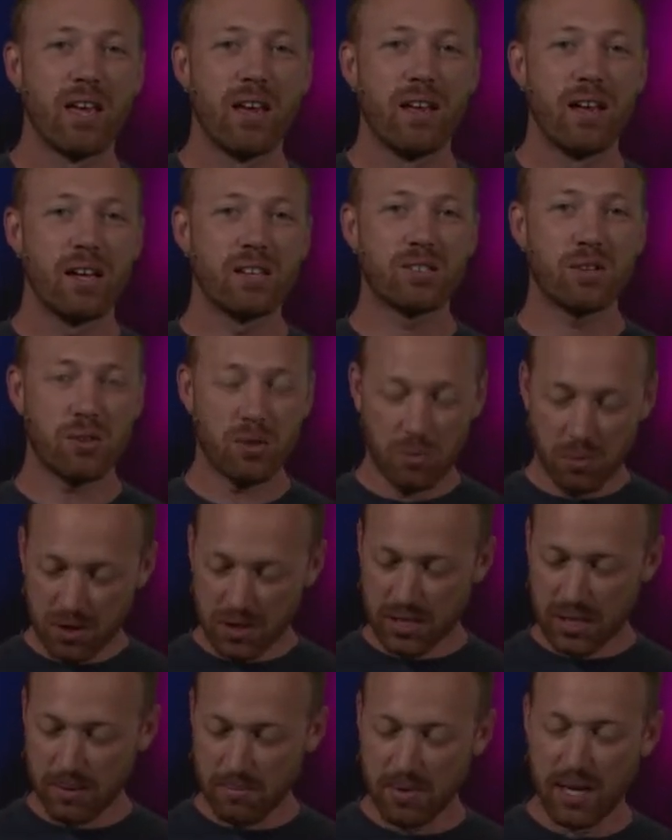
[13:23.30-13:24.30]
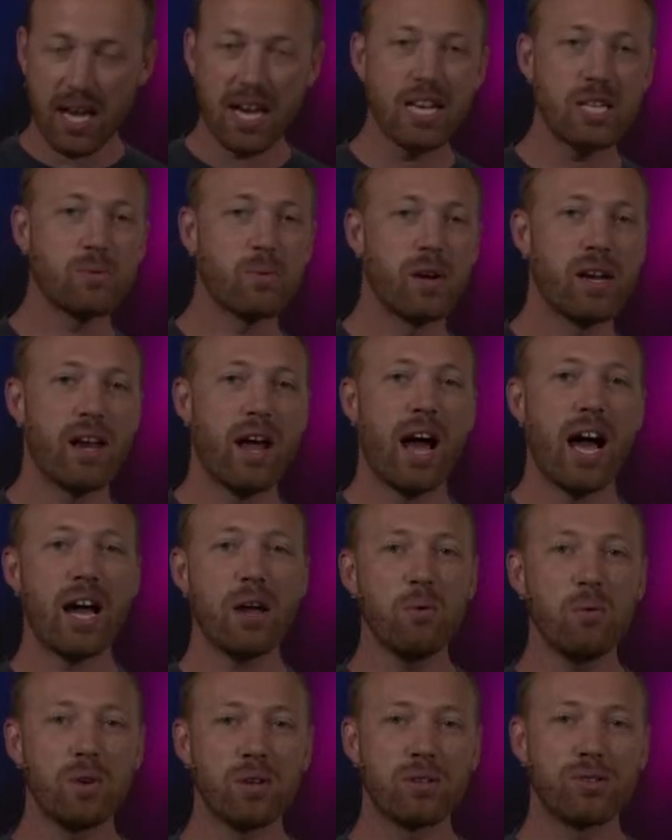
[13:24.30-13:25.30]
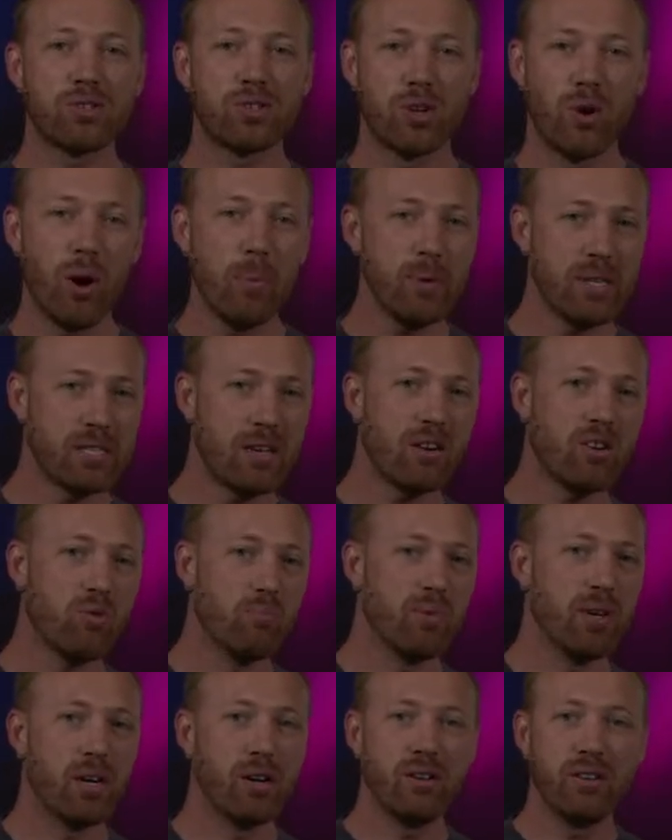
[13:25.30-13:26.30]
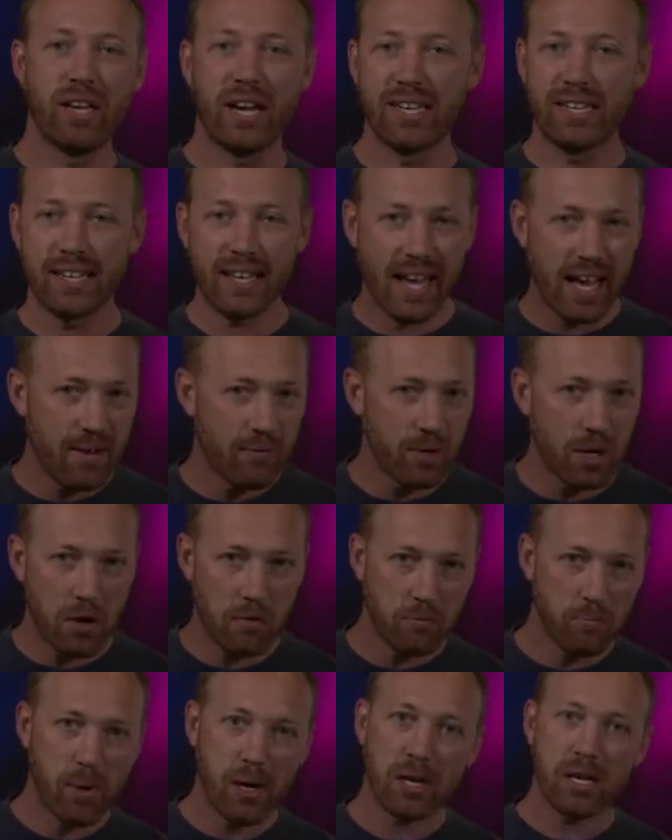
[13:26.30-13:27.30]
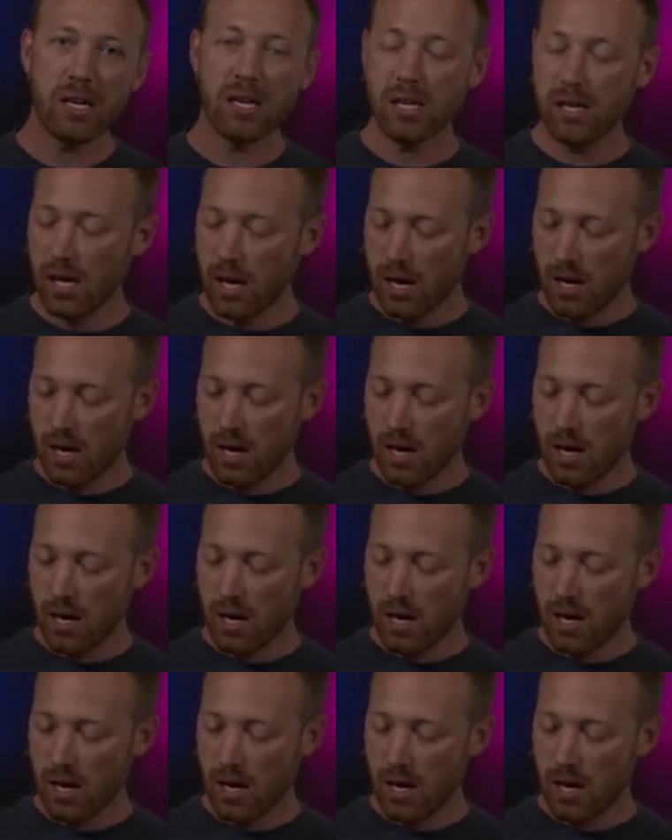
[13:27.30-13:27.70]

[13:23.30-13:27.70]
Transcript: And so there were some days when I would show up at Taco Bell and I didn't have enough money